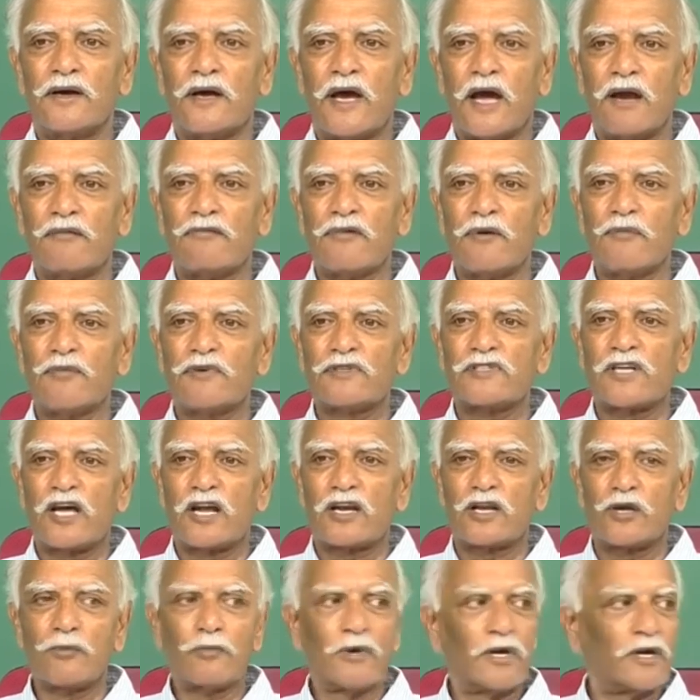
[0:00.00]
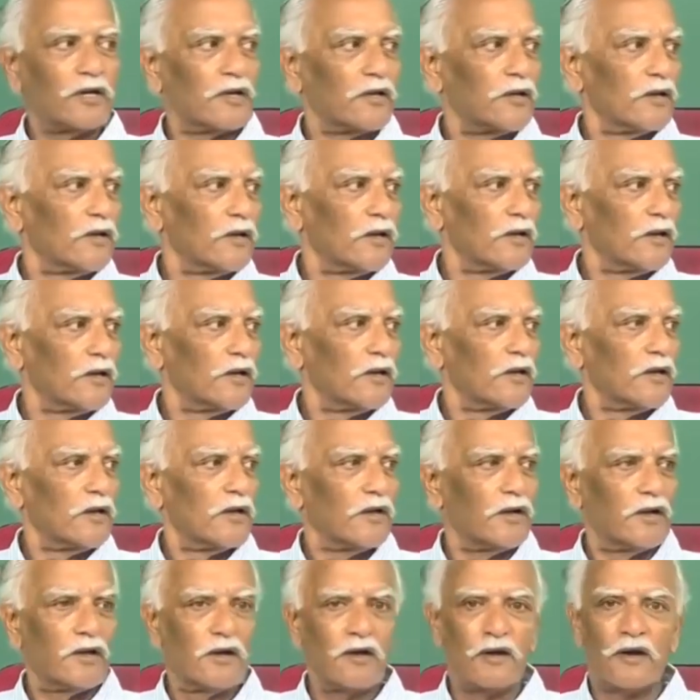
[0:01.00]
And Weber's argument
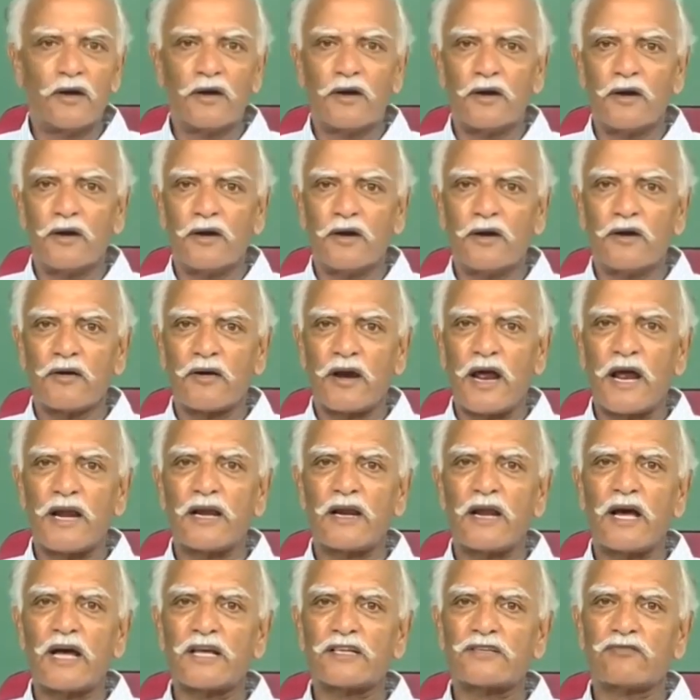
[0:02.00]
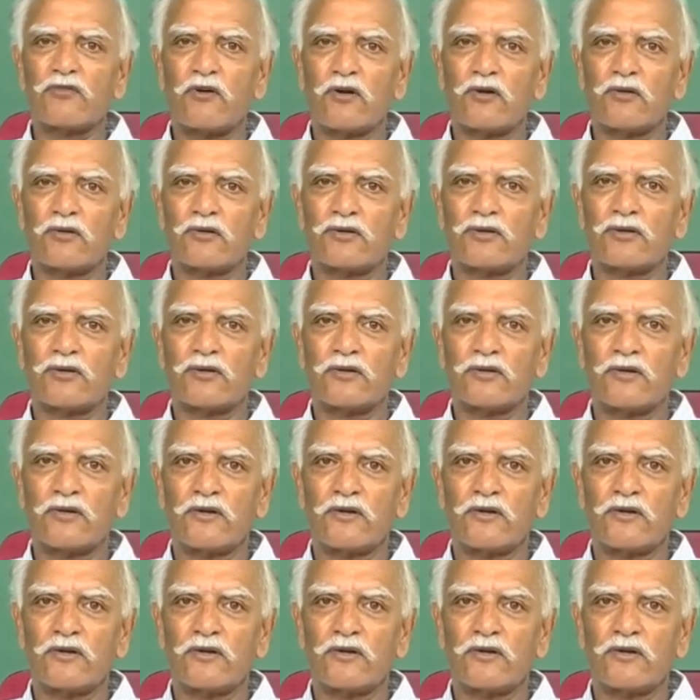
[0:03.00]
ran as follows.